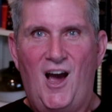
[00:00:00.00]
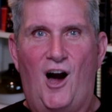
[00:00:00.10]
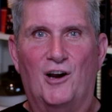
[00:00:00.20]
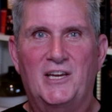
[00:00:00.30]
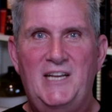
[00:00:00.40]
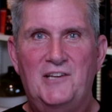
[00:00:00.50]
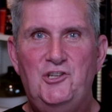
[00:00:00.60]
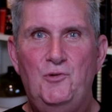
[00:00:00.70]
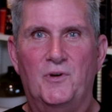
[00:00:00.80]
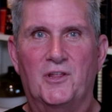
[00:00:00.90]
I'll connect
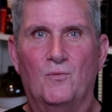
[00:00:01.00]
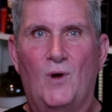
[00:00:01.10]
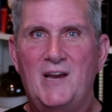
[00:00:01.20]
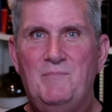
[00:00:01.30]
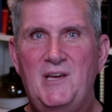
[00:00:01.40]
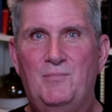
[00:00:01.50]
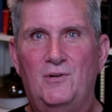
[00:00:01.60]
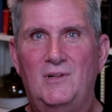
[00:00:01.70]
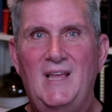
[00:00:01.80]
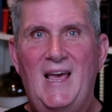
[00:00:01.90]
you with the right
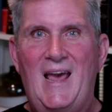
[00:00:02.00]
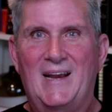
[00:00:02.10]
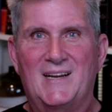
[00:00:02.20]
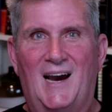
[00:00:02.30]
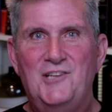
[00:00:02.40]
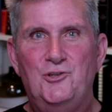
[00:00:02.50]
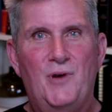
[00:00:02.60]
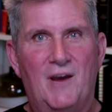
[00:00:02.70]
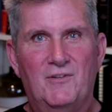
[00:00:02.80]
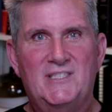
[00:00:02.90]
people and guide you
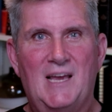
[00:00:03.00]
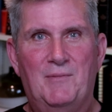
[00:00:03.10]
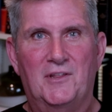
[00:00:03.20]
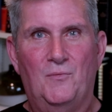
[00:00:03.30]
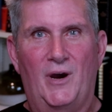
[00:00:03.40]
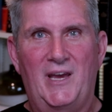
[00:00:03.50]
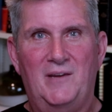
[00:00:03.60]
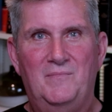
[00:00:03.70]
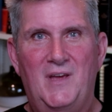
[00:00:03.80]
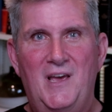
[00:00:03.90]
every step of the way.